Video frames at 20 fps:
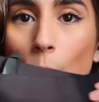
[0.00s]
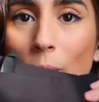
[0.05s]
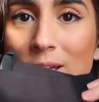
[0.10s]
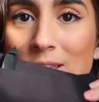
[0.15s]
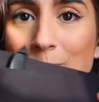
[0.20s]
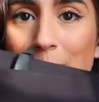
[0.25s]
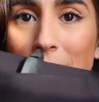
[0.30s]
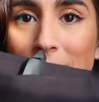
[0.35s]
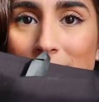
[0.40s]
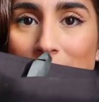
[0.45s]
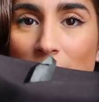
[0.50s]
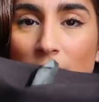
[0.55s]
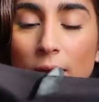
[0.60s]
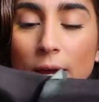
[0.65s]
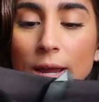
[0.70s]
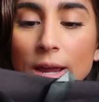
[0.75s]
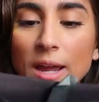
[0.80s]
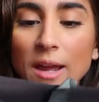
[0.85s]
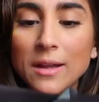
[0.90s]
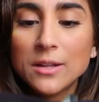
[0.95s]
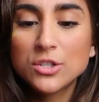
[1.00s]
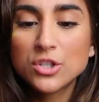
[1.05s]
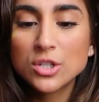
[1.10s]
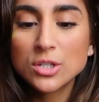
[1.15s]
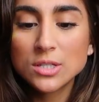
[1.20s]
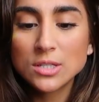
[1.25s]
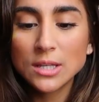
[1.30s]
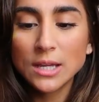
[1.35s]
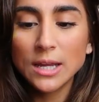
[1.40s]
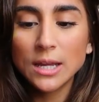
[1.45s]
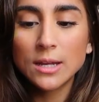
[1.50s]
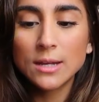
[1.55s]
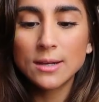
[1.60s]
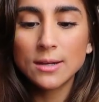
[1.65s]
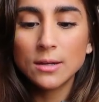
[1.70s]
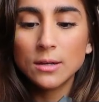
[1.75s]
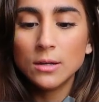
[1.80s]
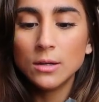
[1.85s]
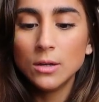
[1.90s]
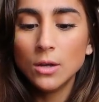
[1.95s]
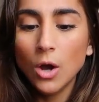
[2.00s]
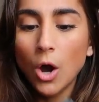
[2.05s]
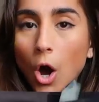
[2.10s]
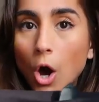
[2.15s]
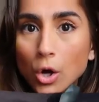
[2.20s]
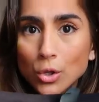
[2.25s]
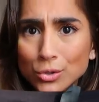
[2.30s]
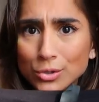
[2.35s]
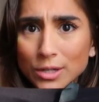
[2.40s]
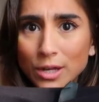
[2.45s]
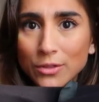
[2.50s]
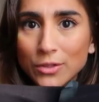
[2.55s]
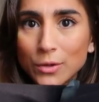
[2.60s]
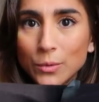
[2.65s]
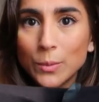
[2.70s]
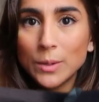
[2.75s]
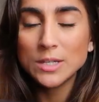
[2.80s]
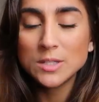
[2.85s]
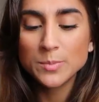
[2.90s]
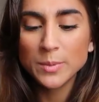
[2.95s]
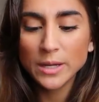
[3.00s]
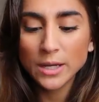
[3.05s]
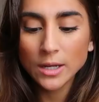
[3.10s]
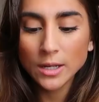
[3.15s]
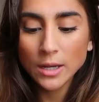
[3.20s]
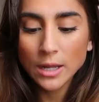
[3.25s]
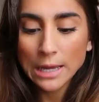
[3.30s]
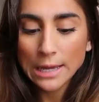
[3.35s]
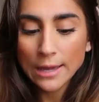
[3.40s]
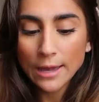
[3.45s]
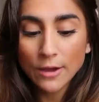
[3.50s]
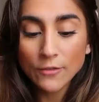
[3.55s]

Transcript: waistband tie. It's just like all or nothing waistband.